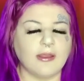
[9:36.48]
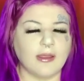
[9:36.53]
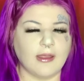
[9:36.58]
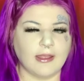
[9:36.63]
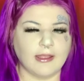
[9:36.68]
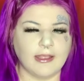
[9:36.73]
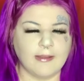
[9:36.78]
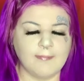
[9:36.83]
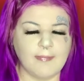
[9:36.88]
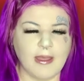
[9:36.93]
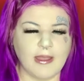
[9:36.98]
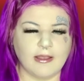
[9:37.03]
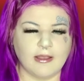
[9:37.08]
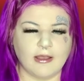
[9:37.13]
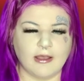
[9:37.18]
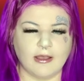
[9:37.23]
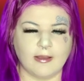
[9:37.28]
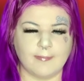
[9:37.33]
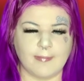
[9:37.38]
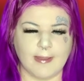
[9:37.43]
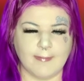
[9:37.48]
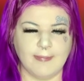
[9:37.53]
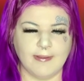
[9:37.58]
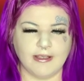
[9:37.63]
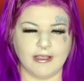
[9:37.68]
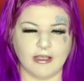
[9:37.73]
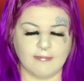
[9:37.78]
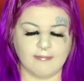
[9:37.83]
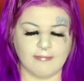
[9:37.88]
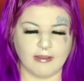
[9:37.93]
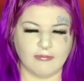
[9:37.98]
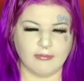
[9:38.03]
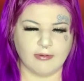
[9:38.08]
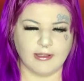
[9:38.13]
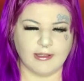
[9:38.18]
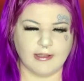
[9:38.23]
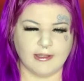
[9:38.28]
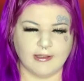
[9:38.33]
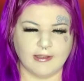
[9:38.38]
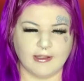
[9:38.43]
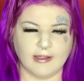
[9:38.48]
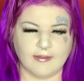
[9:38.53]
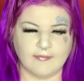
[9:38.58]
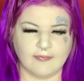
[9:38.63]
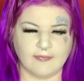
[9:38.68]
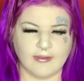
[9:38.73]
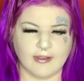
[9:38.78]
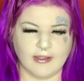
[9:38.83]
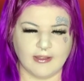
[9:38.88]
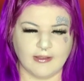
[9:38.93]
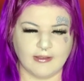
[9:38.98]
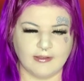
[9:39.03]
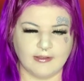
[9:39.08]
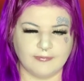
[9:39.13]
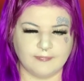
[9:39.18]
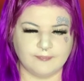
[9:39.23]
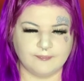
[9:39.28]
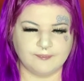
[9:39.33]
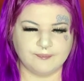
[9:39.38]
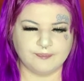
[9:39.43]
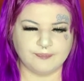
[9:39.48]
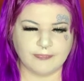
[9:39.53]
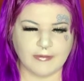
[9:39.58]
I get back up. I pick up my wig, and then...